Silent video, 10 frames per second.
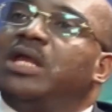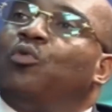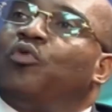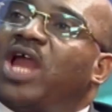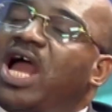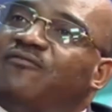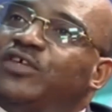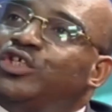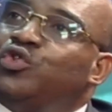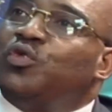We have
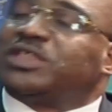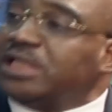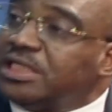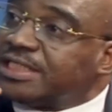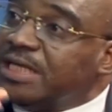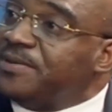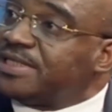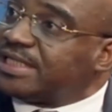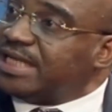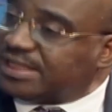issues with sleeping
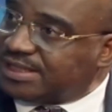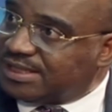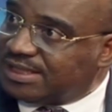sickness.